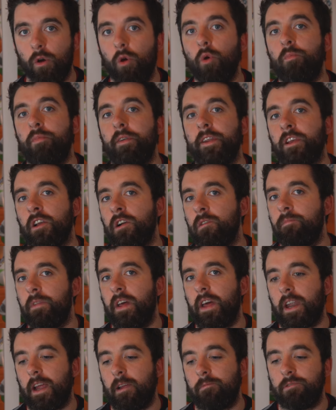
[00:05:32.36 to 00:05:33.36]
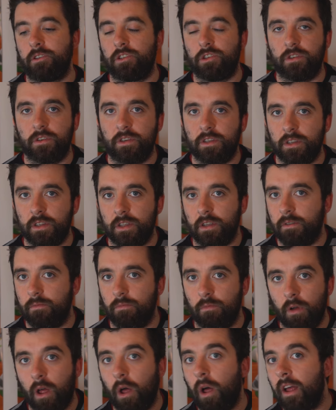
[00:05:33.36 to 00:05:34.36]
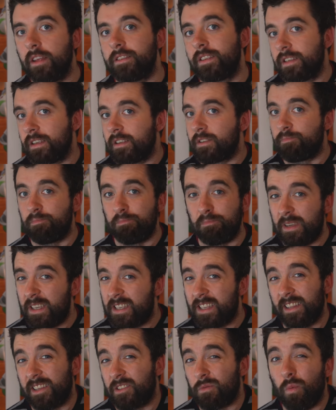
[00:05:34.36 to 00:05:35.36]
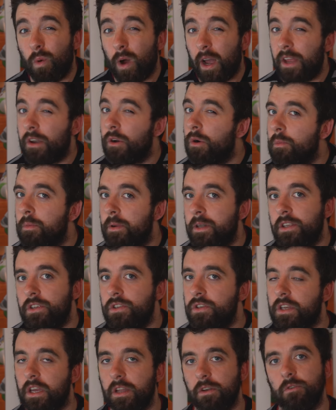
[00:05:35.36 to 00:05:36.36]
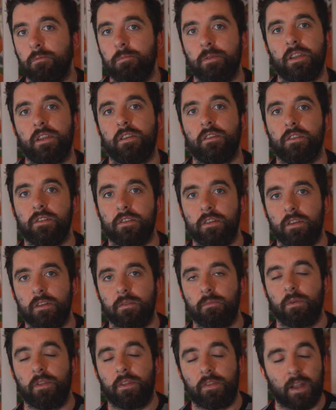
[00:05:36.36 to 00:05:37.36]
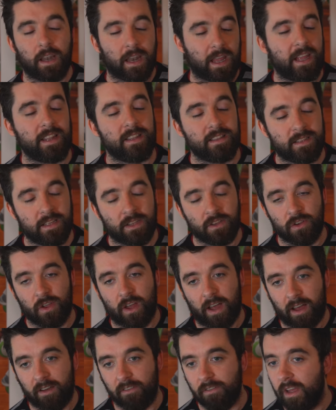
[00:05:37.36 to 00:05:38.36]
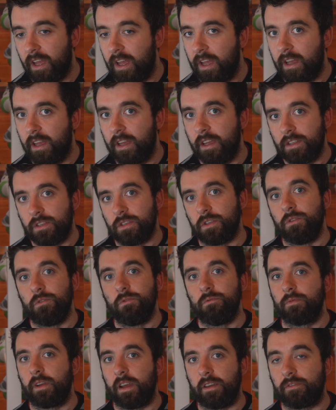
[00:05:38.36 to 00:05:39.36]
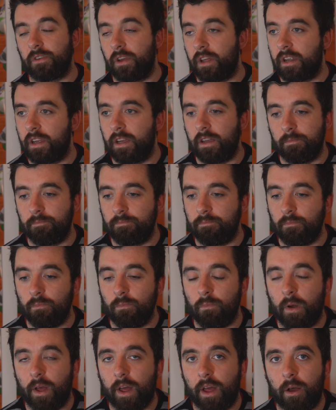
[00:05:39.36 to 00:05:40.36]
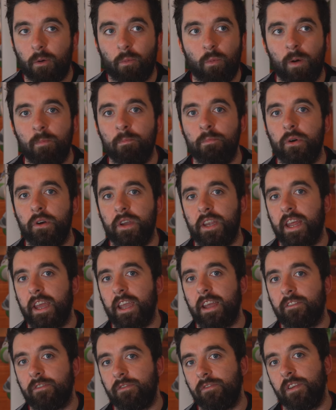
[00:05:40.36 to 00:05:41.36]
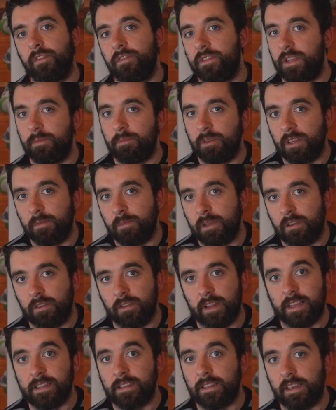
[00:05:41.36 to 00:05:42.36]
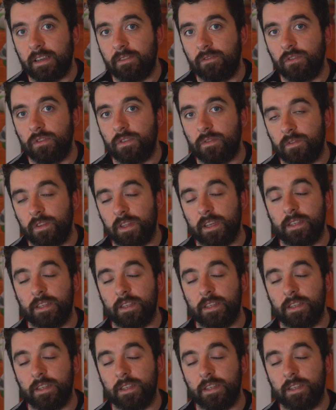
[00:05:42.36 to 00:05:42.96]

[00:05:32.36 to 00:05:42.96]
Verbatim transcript: opening up that aperture to well, as, as basically as wide open as you can open it and with the lens that you have. So I've got a, a 1.8 50 millimeter lens that I've used for